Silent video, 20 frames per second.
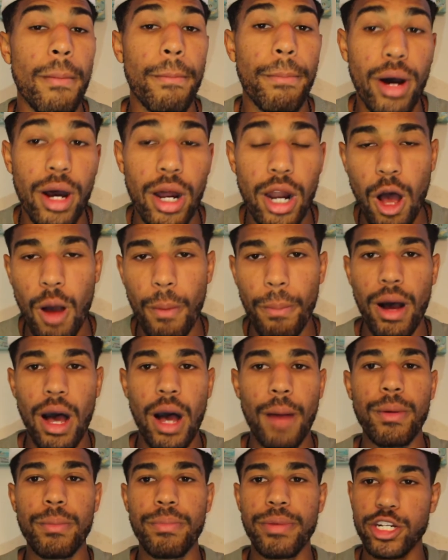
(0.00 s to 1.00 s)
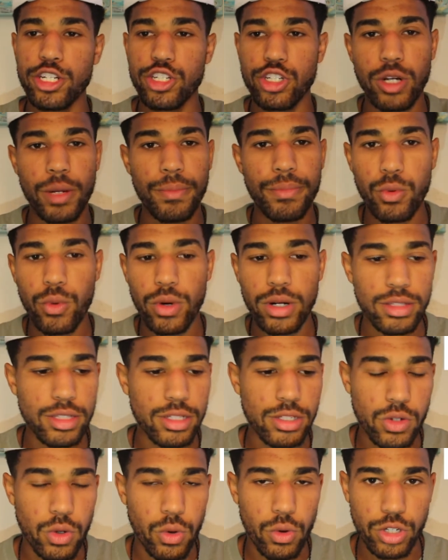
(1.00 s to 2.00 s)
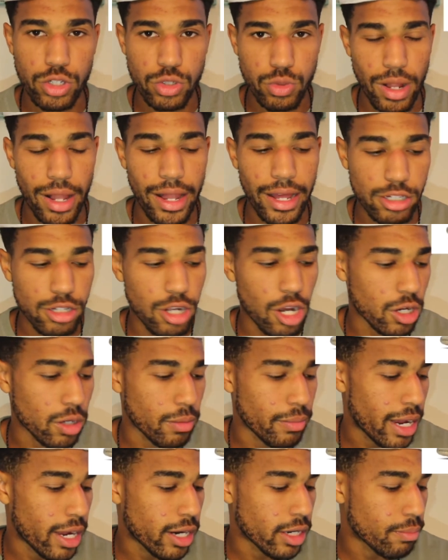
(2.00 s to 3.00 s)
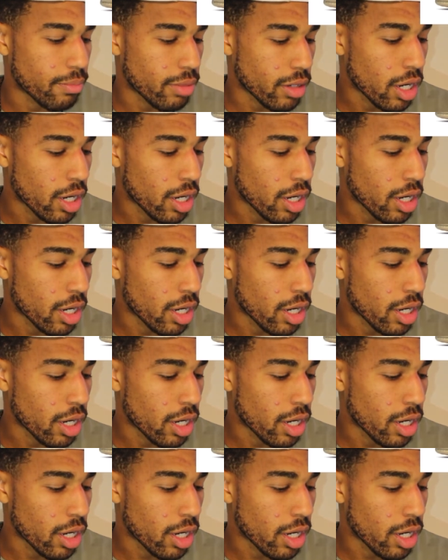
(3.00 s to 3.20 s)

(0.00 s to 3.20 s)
but I'll pop a picture up in one of these corners while I talk about it.